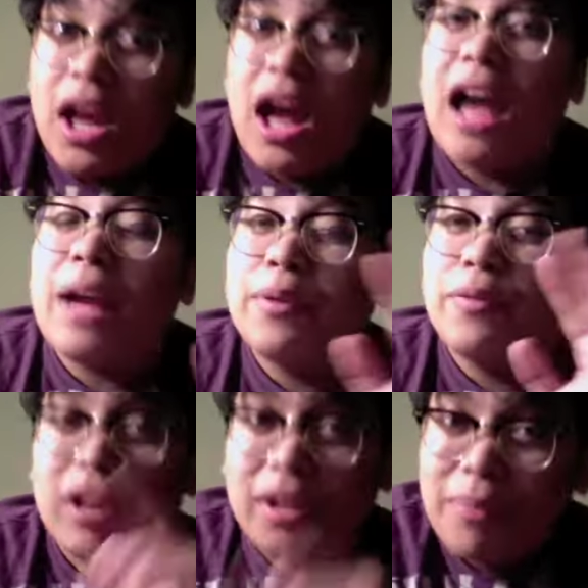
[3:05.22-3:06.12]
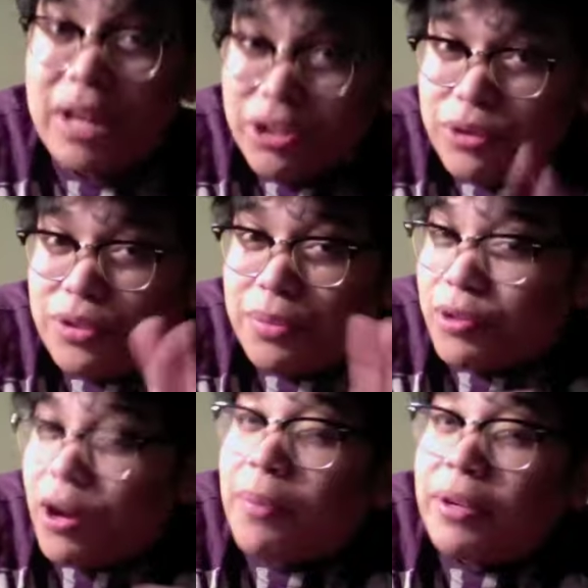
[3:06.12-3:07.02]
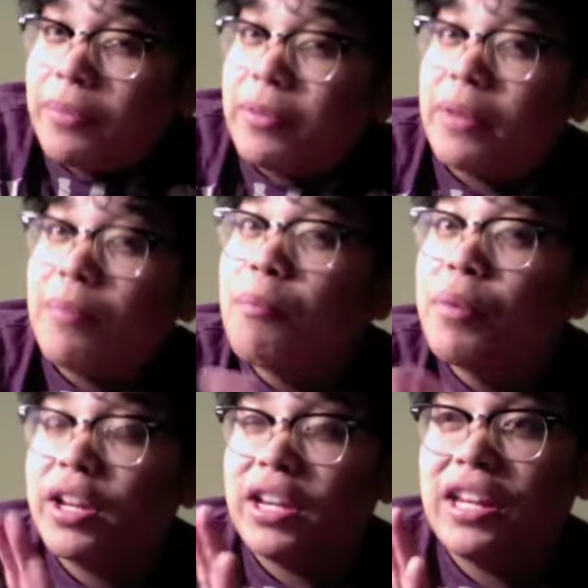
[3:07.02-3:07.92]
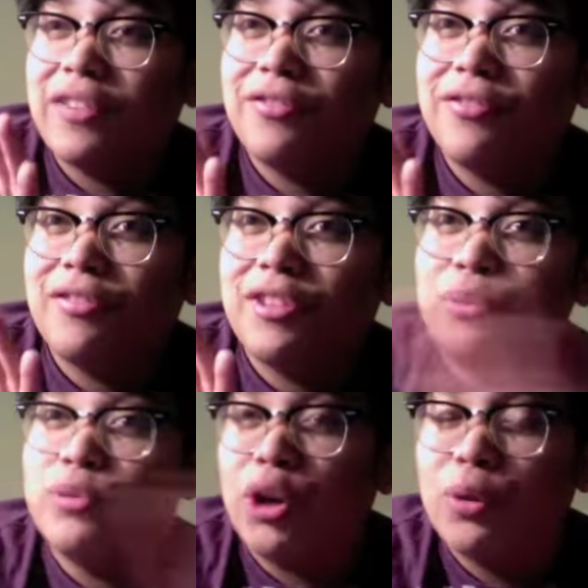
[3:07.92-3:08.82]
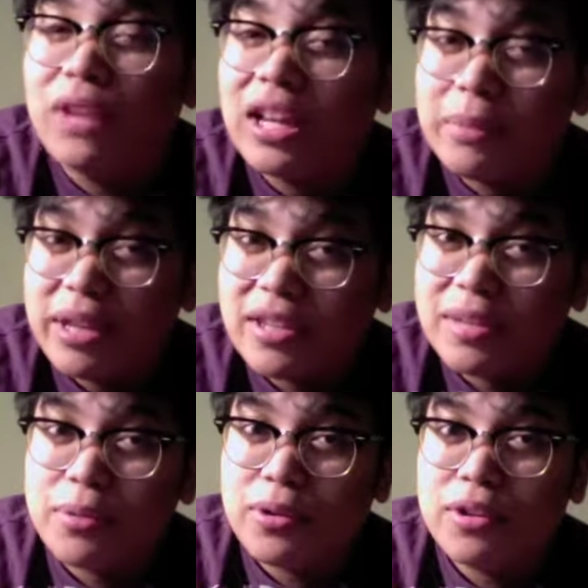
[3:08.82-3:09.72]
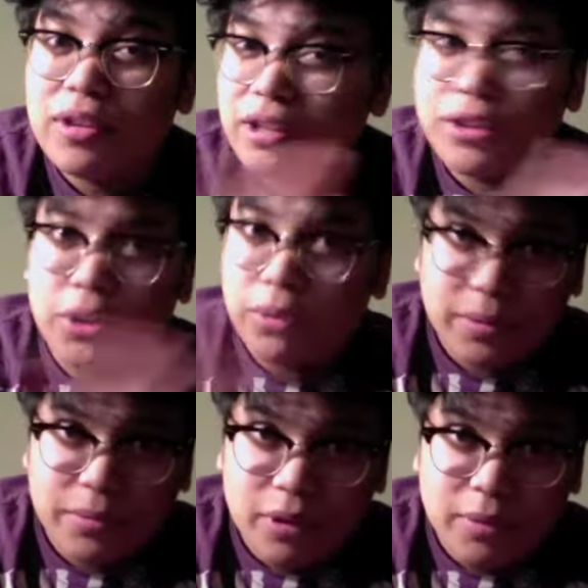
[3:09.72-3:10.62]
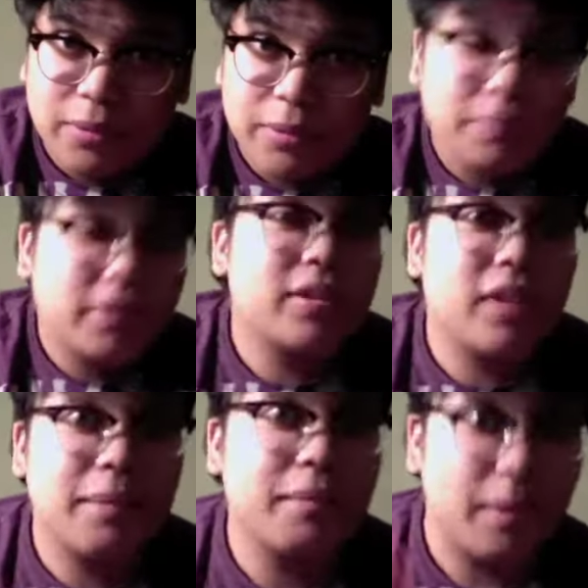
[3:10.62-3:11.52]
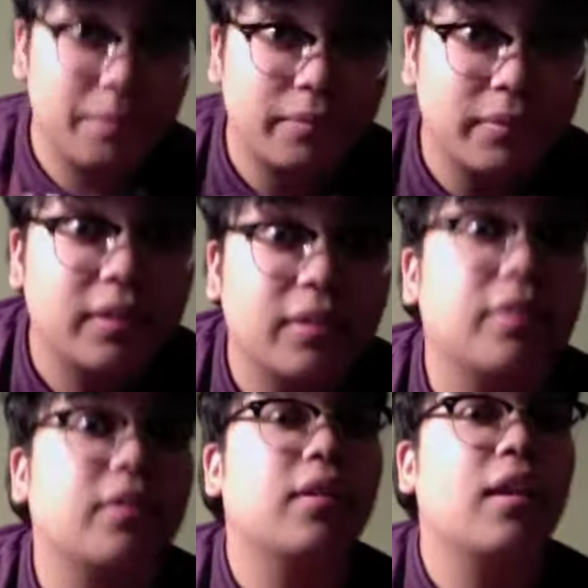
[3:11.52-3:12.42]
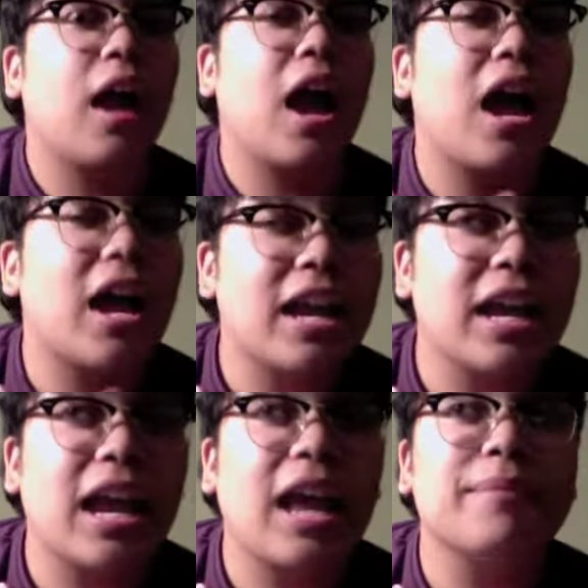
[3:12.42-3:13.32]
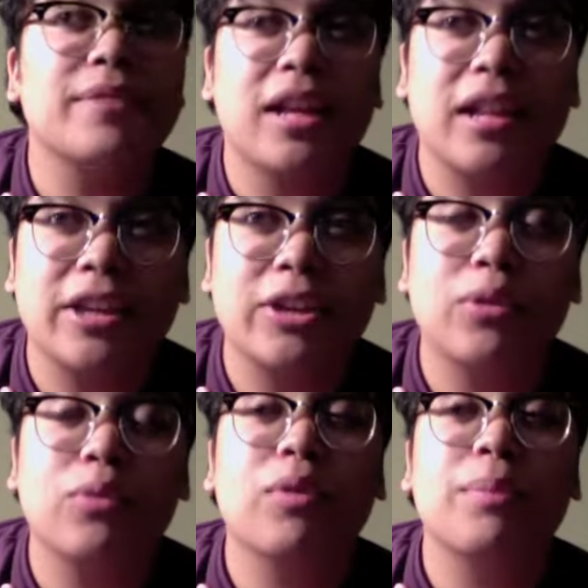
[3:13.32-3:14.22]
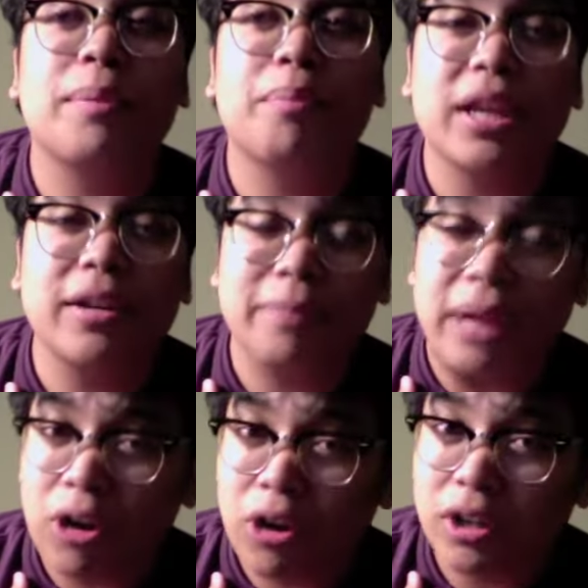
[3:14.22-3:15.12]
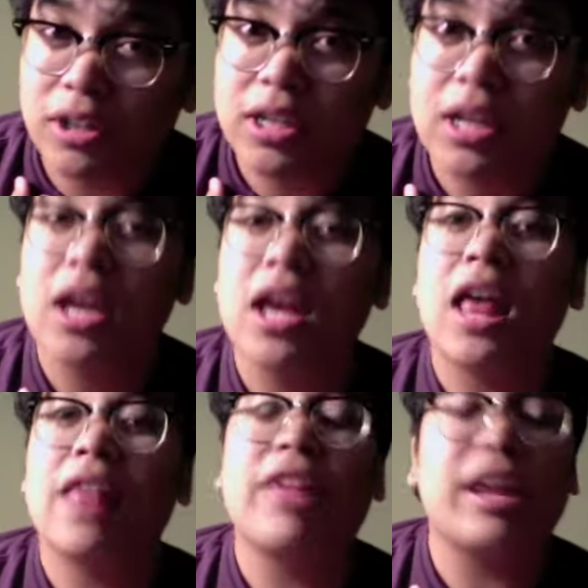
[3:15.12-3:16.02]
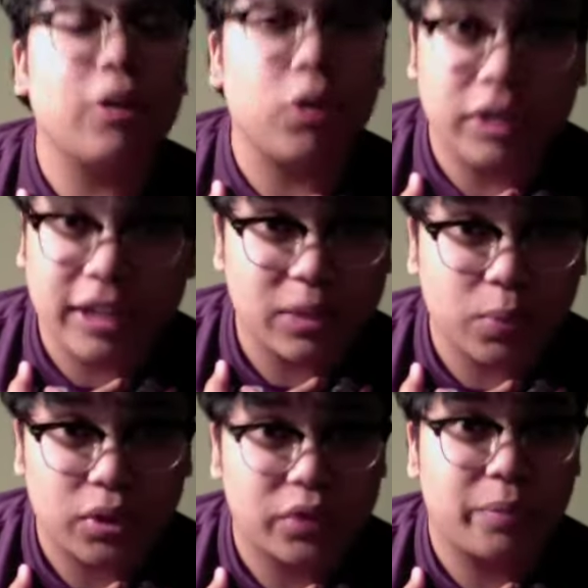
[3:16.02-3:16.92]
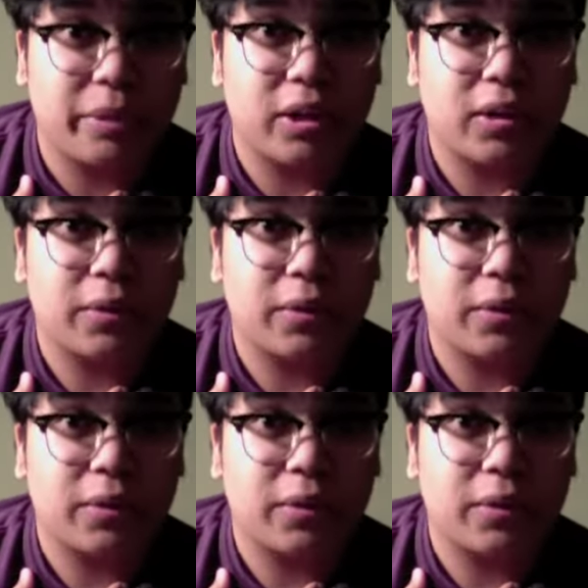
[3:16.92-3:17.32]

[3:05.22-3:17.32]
I would recommend you subscribing to me. But if you don't like being this bored, then don't subscribe to me because I'm, I'm, I am telling you from the pit of my heart that it only gets worse from here.